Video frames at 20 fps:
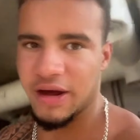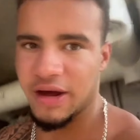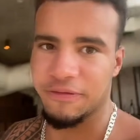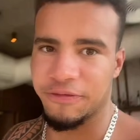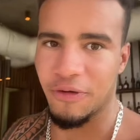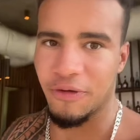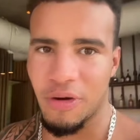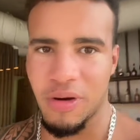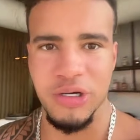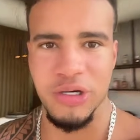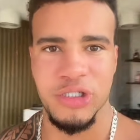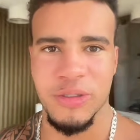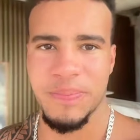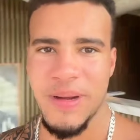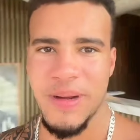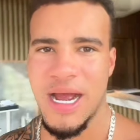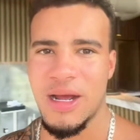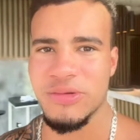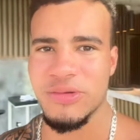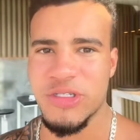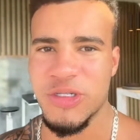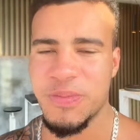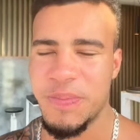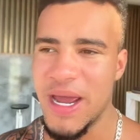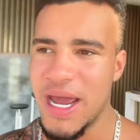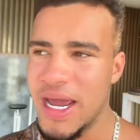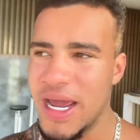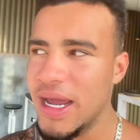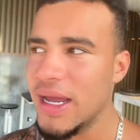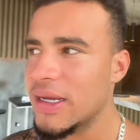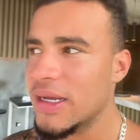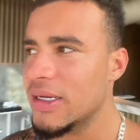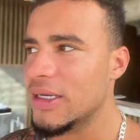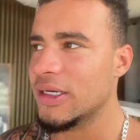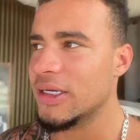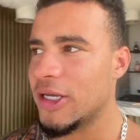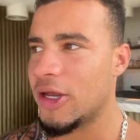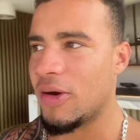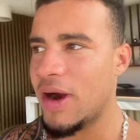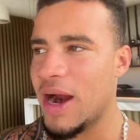you don't have 400 pounds spare,
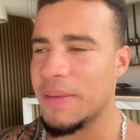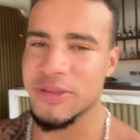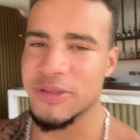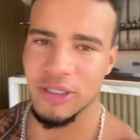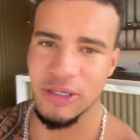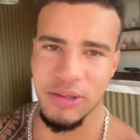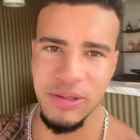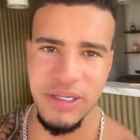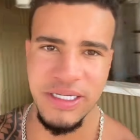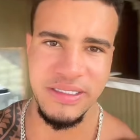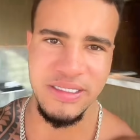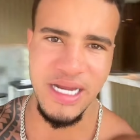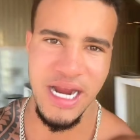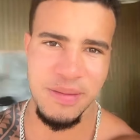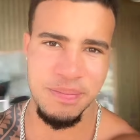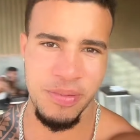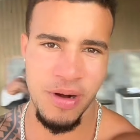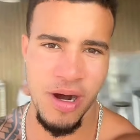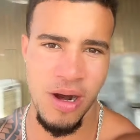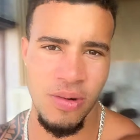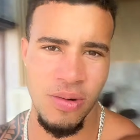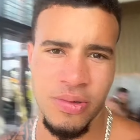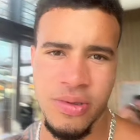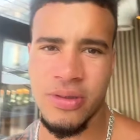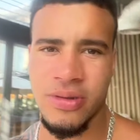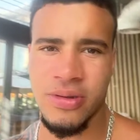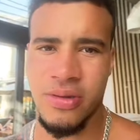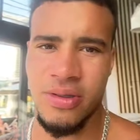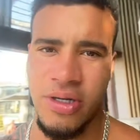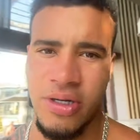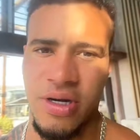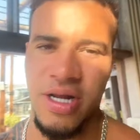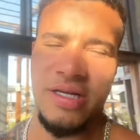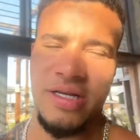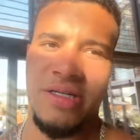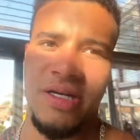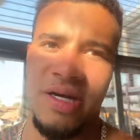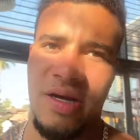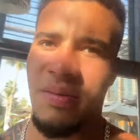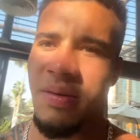you're absolutely dead broke. You
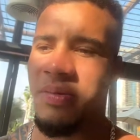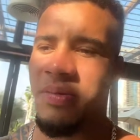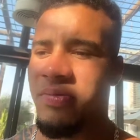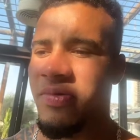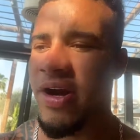need to